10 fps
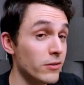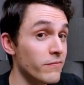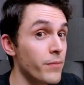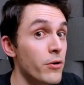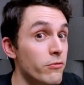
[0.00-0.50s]
of
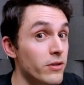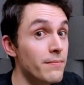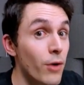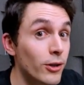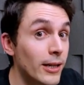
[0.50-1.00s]
bone
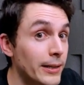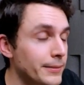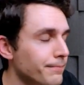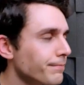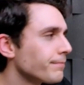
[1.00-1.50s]
remodeling.
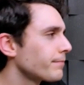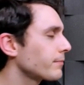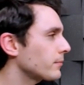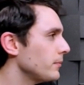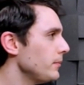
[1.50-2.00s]

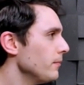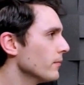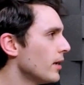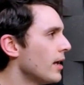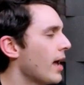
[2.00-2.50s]

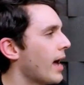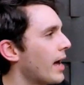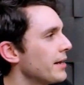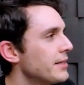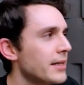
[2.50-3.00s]

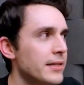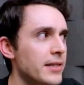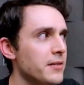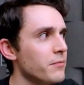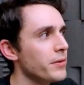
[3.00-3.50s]
And it's
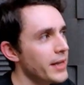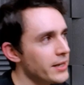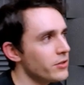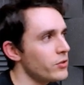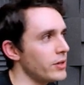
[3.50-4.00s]
consistent with the
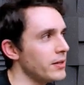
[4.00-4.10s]
history.